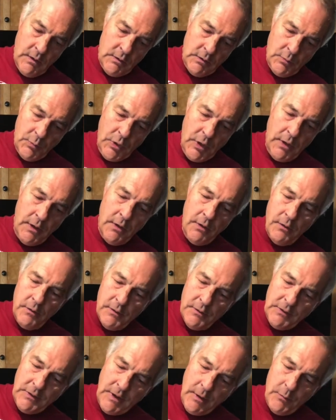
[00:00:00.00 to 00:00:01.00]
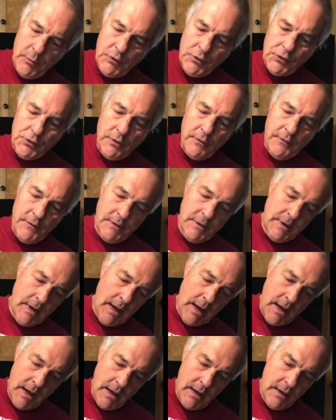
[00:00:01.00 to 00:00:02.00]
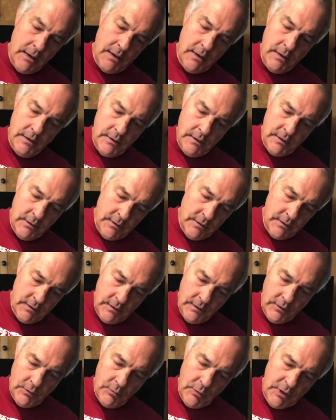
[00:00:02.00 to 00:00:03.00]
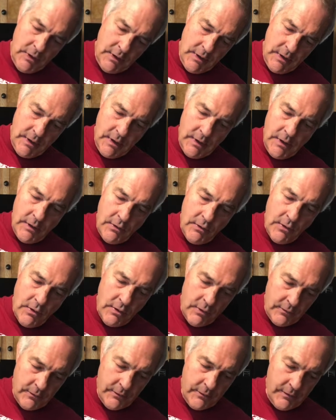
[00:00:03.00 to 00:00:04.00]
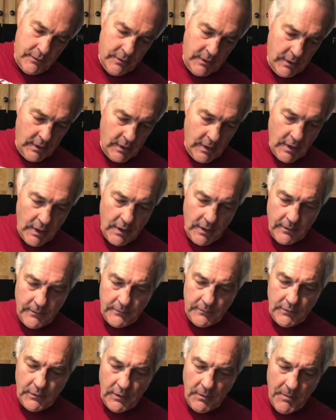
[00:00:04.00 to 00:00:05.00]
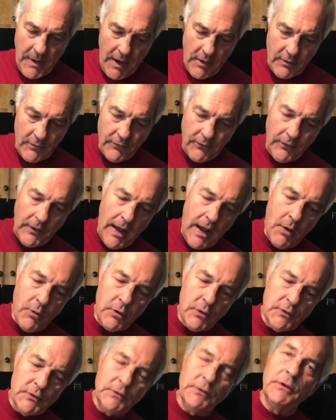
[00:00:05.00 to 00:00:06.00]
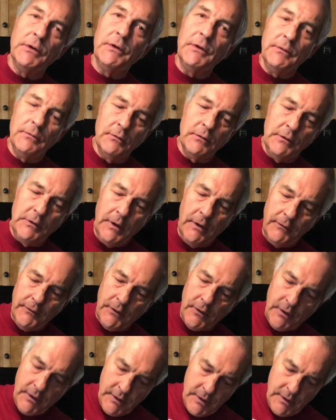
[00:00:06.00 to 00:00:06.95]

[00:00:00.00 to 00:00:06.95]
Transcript: Depending on the temperature of the day and the humidity and all, the amount of flour is going to differ.